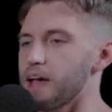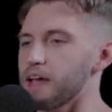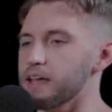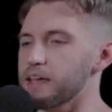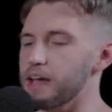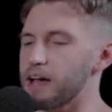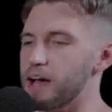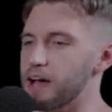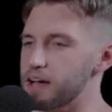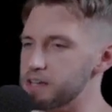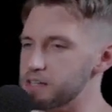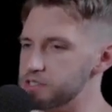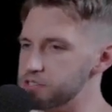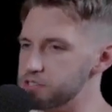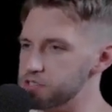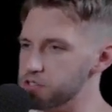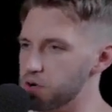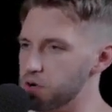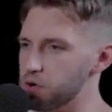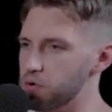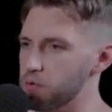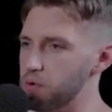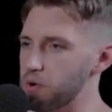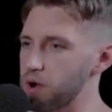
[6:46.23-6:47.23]
Yeah.
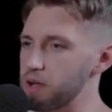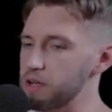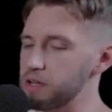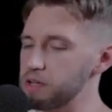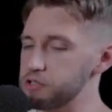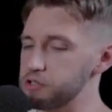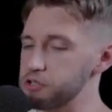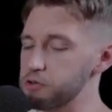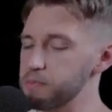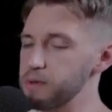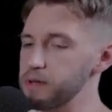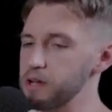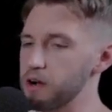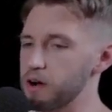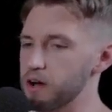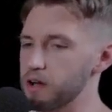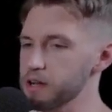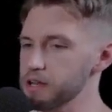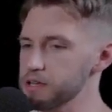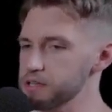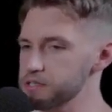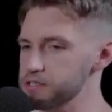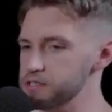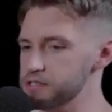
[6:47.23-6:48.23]
So to be
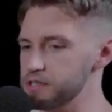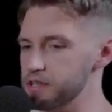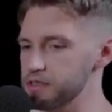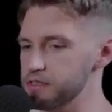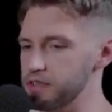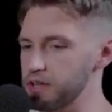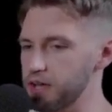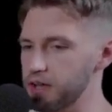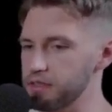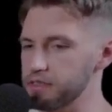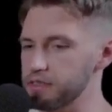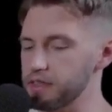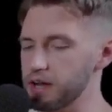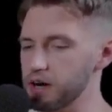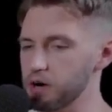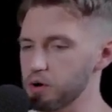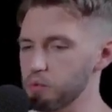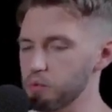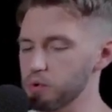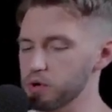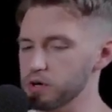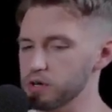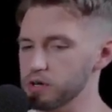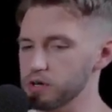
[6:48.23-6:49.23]
honest, there
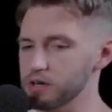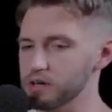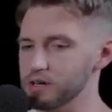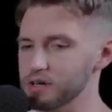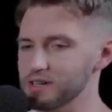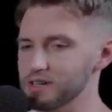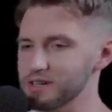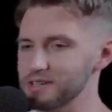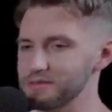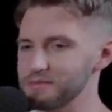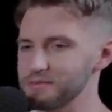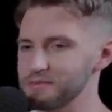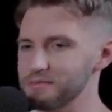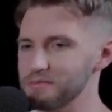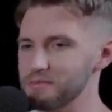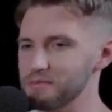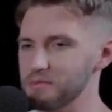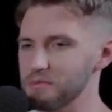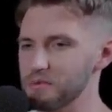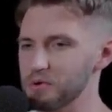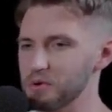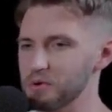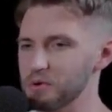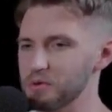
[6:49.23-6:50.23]
were
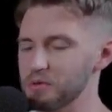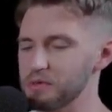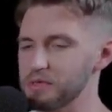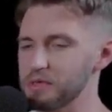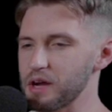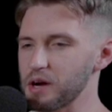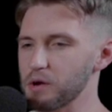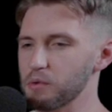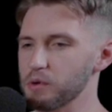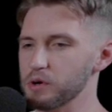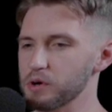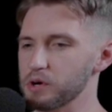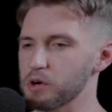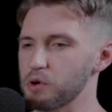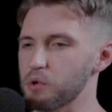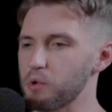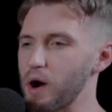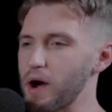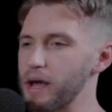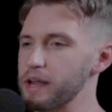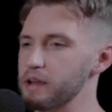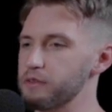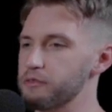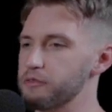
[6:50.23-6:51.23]

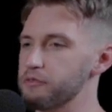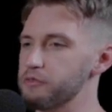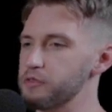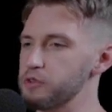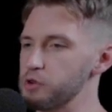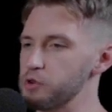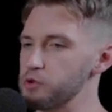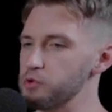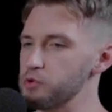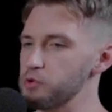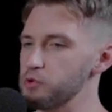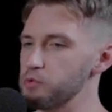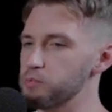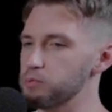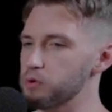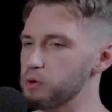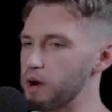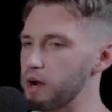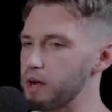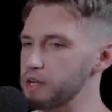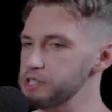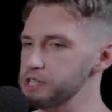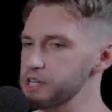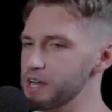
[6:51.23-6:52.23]
quite a few
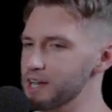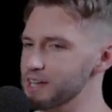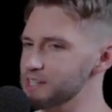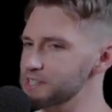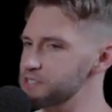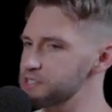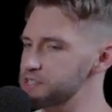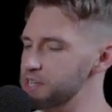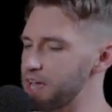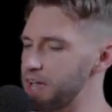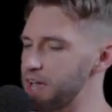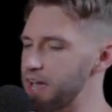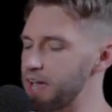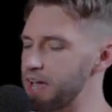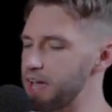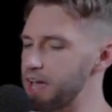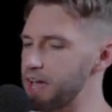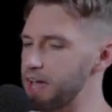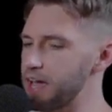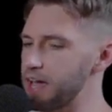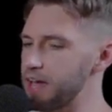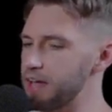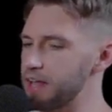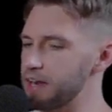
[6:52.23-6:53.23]
projects,
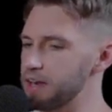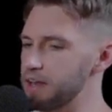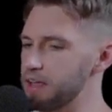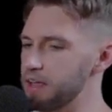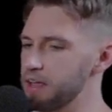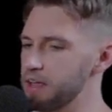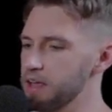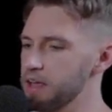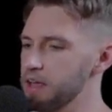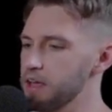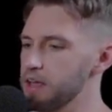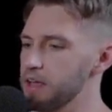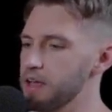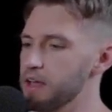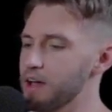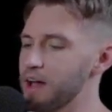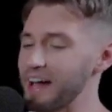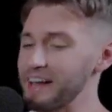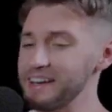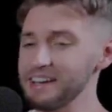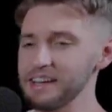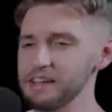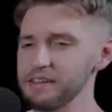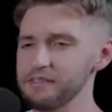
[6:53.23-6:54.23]
and
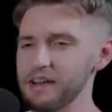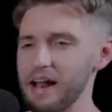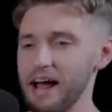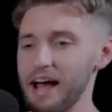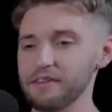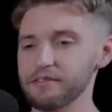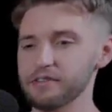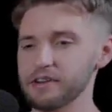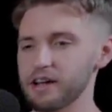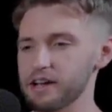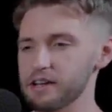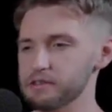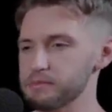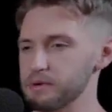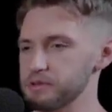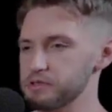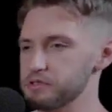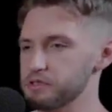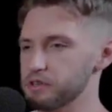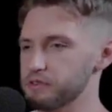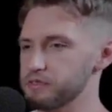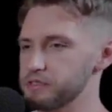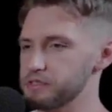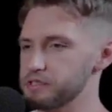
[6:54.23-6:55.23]
I didn't even advertise my
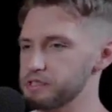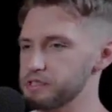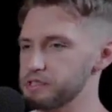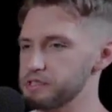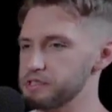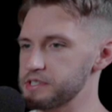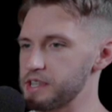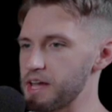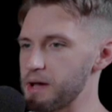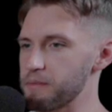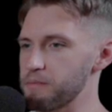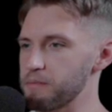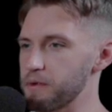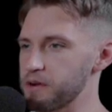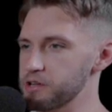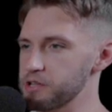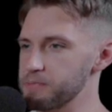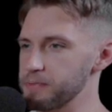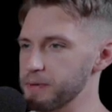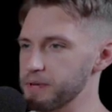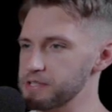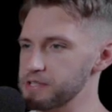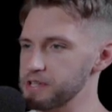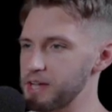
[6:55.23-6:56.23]
services that
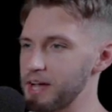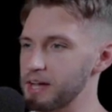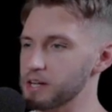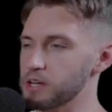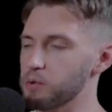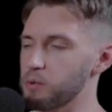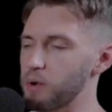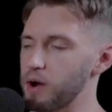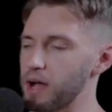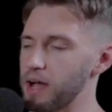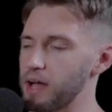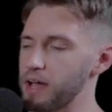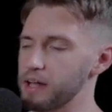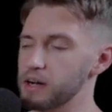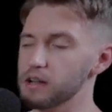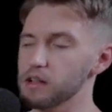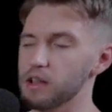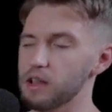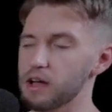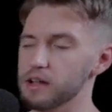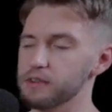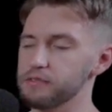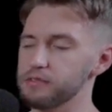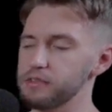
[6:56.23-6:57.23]
much because I had a
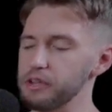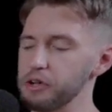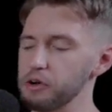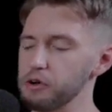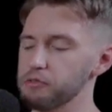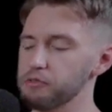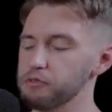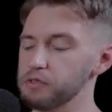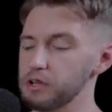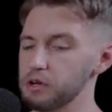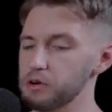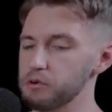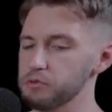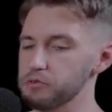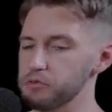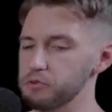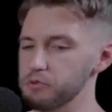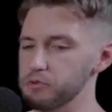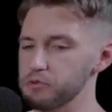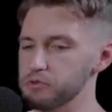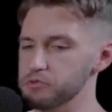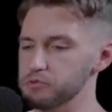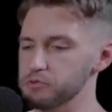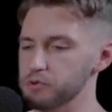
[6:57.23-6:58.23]
lot of deal flow
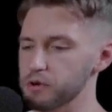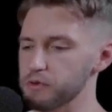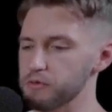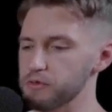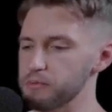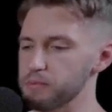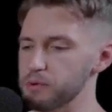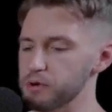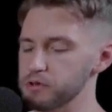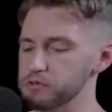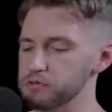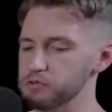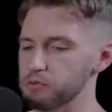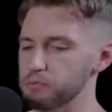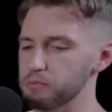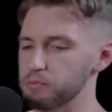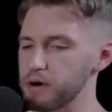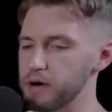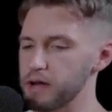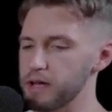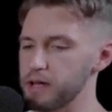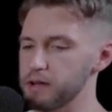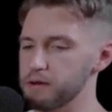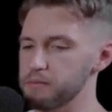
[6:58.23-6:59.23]
due to sort of the personal
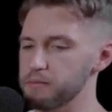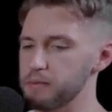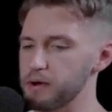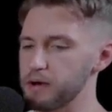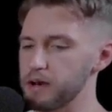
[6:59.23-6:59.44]
brand.